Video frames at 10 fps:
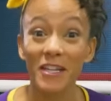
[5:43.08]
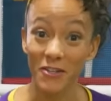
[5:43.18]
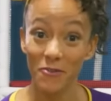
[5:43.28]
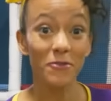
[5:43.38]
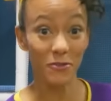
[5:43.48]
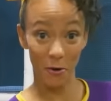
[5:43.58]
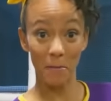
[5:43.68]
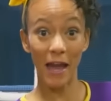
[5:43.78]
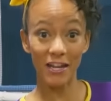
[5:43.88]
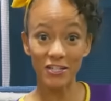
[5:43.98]
can use your
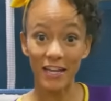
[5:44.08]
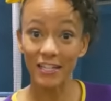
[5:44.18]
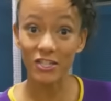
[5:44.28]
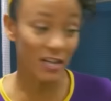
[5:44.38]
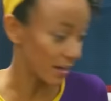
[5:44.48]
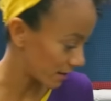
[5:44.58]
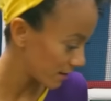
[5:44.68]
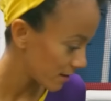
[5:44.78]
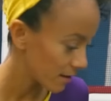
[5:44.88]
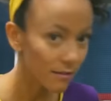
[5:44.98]
imagination.
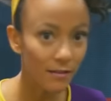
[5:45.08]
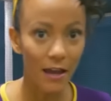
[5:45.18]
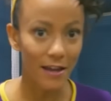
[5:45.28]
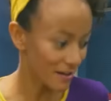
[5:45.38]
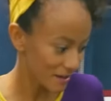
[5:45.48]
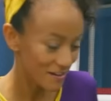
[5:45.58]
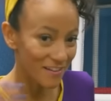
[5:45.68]
Like,